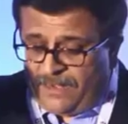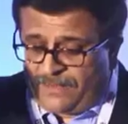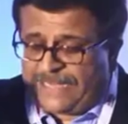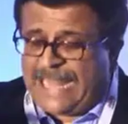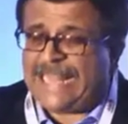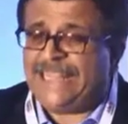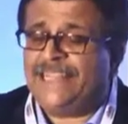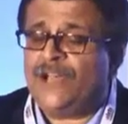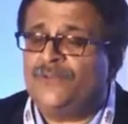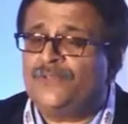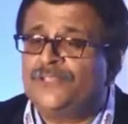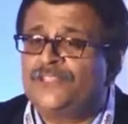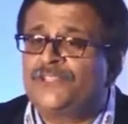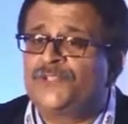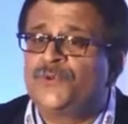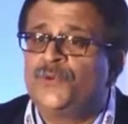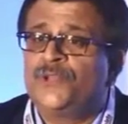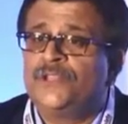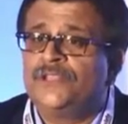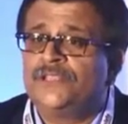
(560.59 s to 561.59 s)
10,000
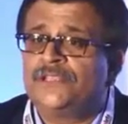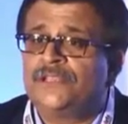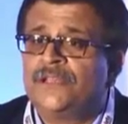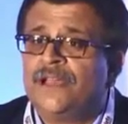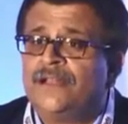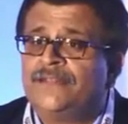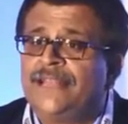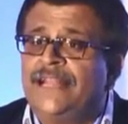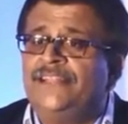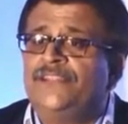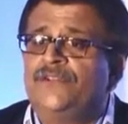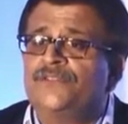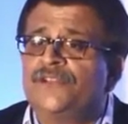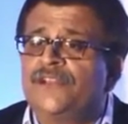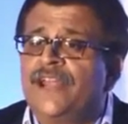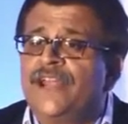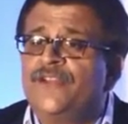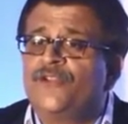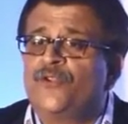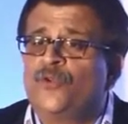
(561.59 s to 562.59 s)
students, 10,000
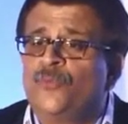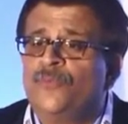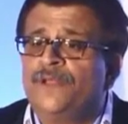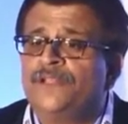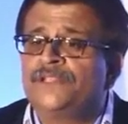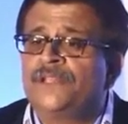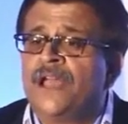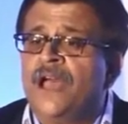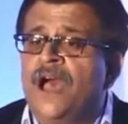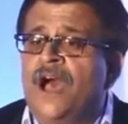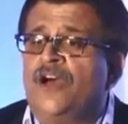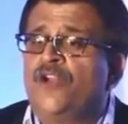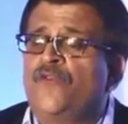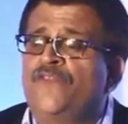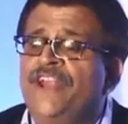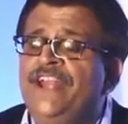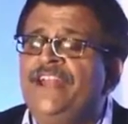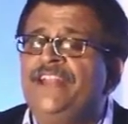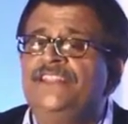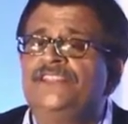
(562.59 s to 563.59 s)
enrollments are of
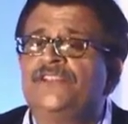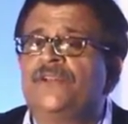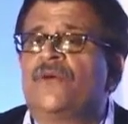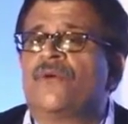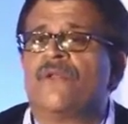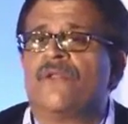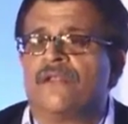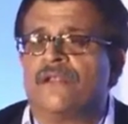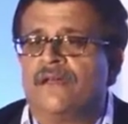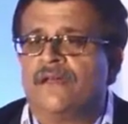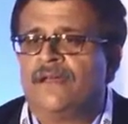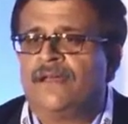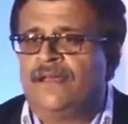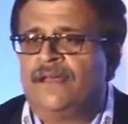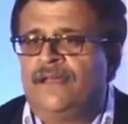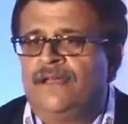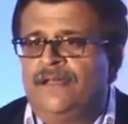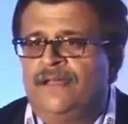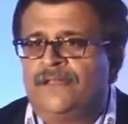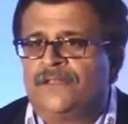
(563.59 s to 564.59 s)
Indians alone.
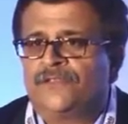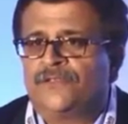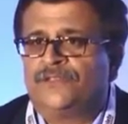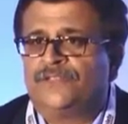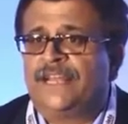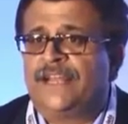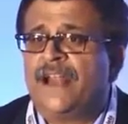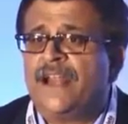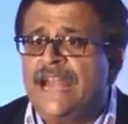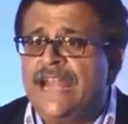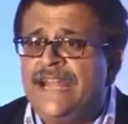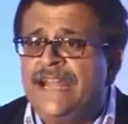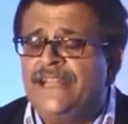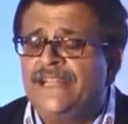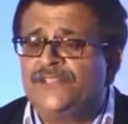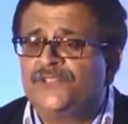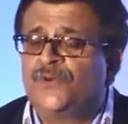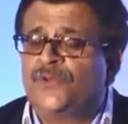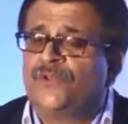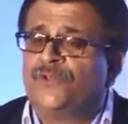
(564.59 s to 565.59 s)
So there are
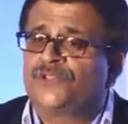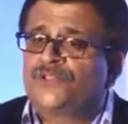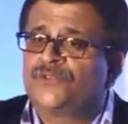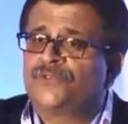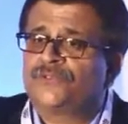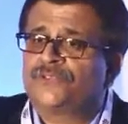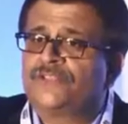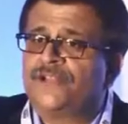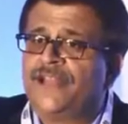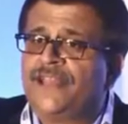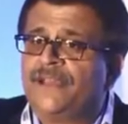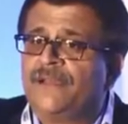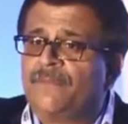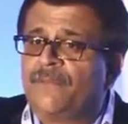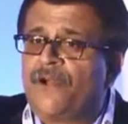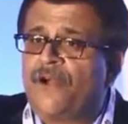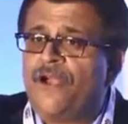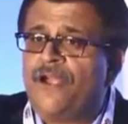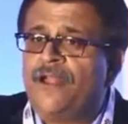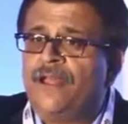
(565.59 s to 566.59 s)
Indians who are also studying
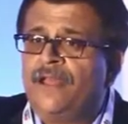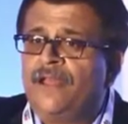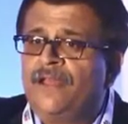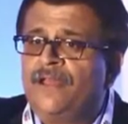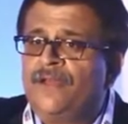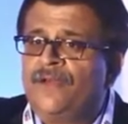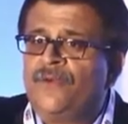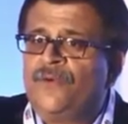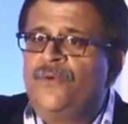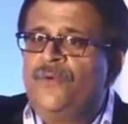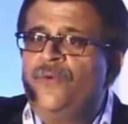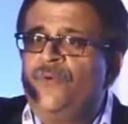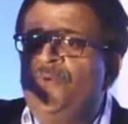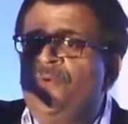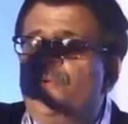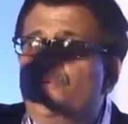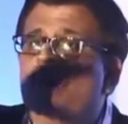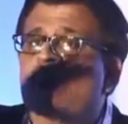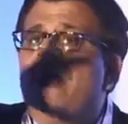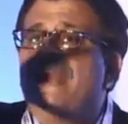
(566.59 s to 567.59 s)
abroad who,
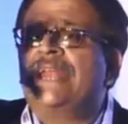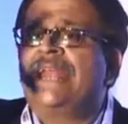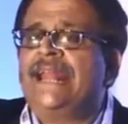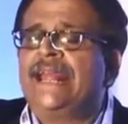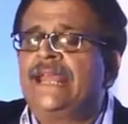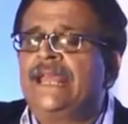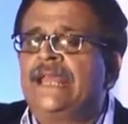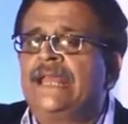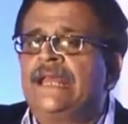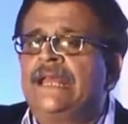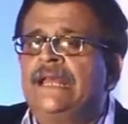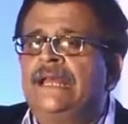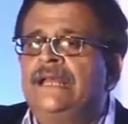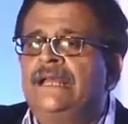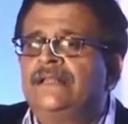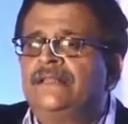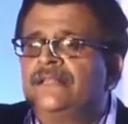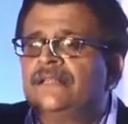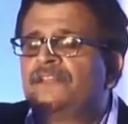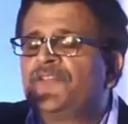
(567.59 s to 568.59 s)
who are getting
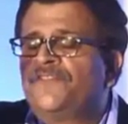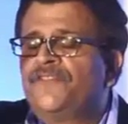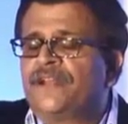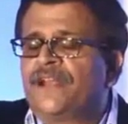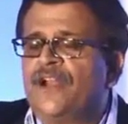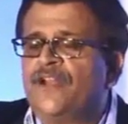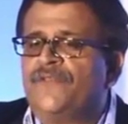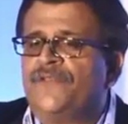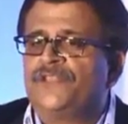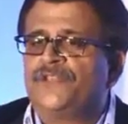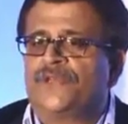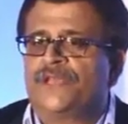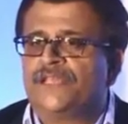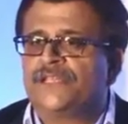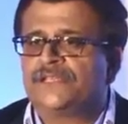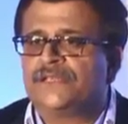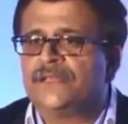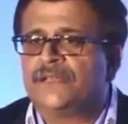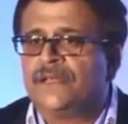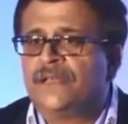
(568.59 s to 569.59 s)
the different kind of
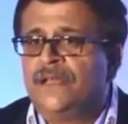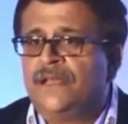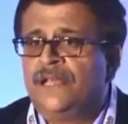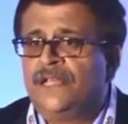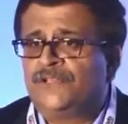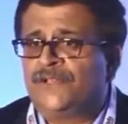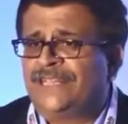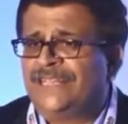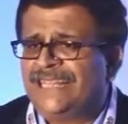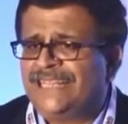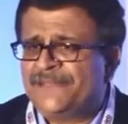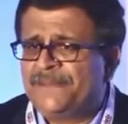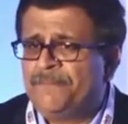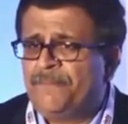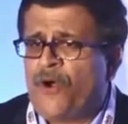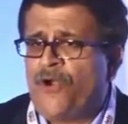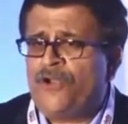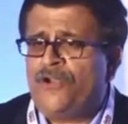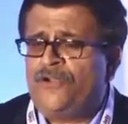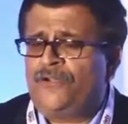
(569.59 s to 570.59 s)
education. So I think it's
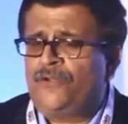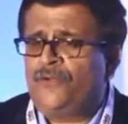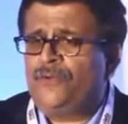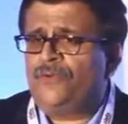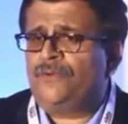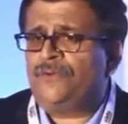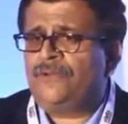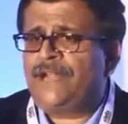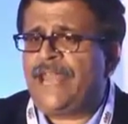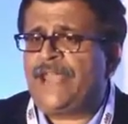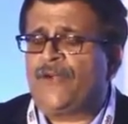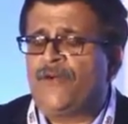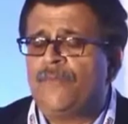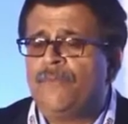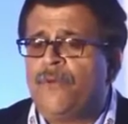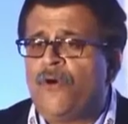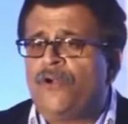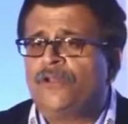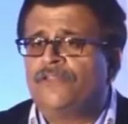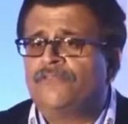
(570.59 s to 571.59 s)
important to take on
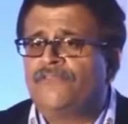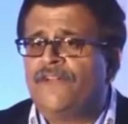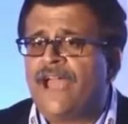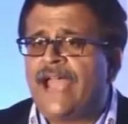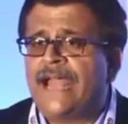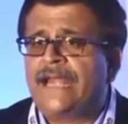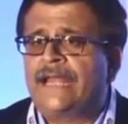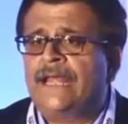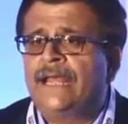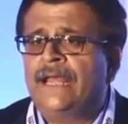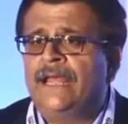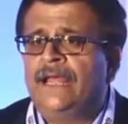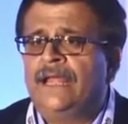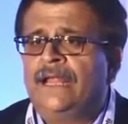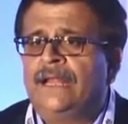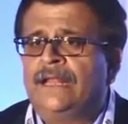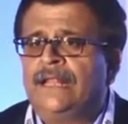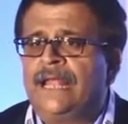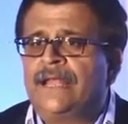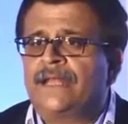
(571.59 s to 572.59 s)
board the fact
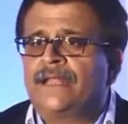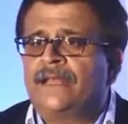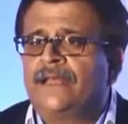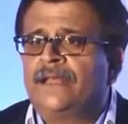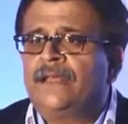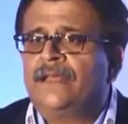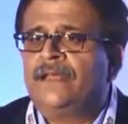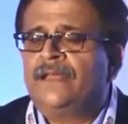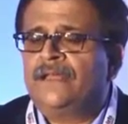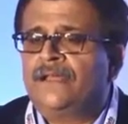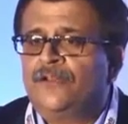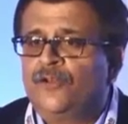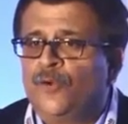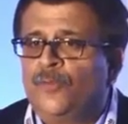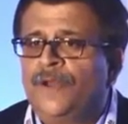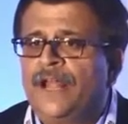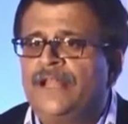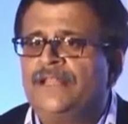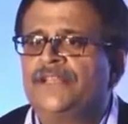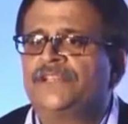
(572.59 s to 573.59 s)
that
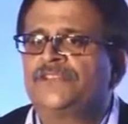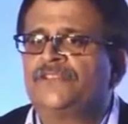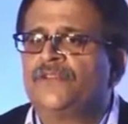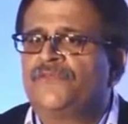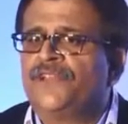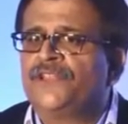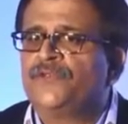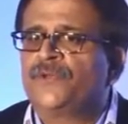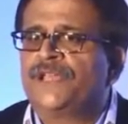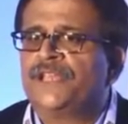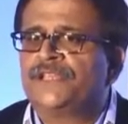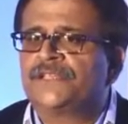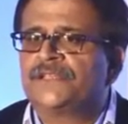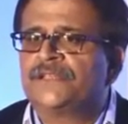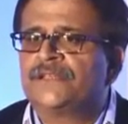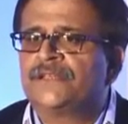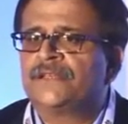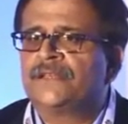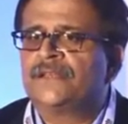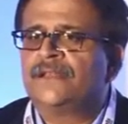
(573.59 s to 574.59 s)
globalization of
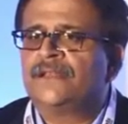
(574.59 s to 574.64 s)
education